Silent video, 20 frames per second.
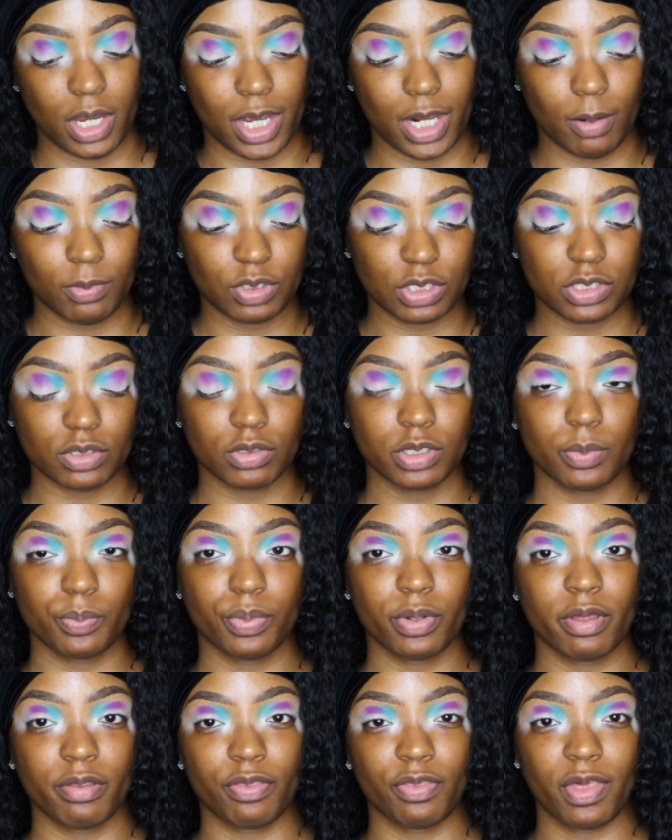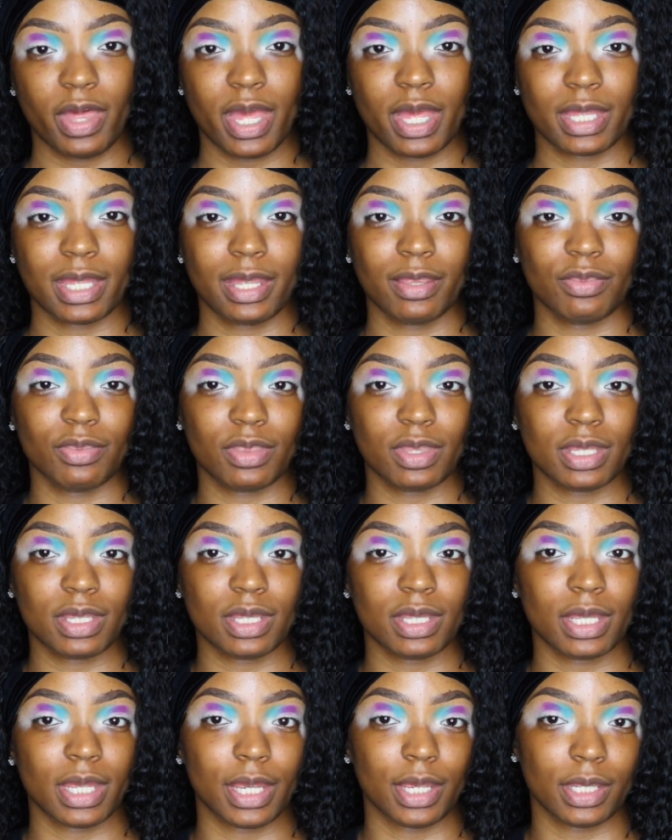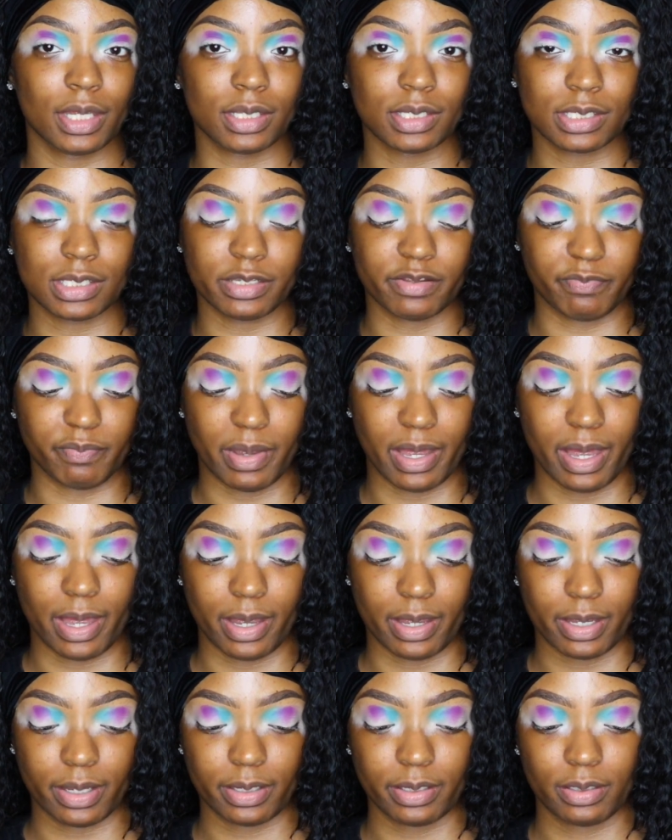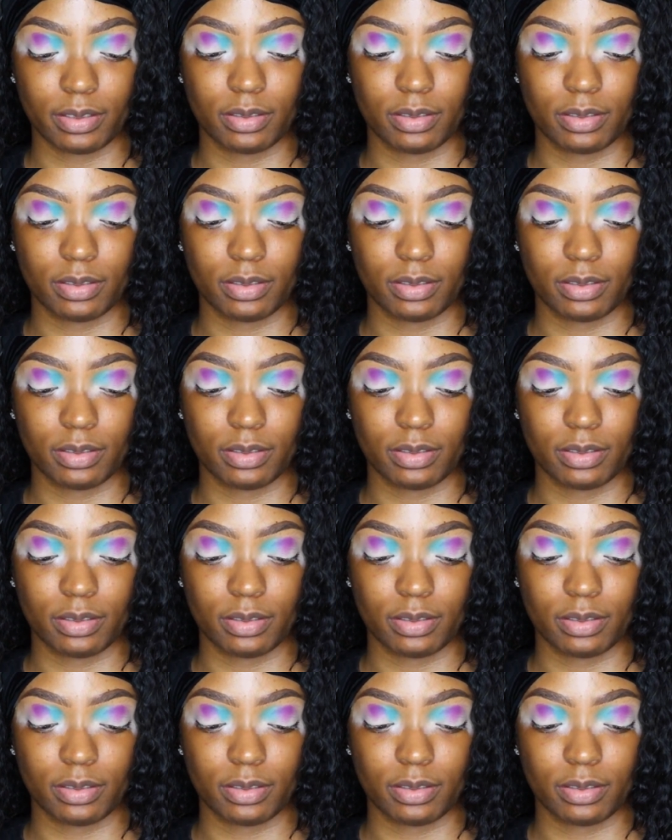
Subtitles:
And I'm just going to put that in the ends of my eye.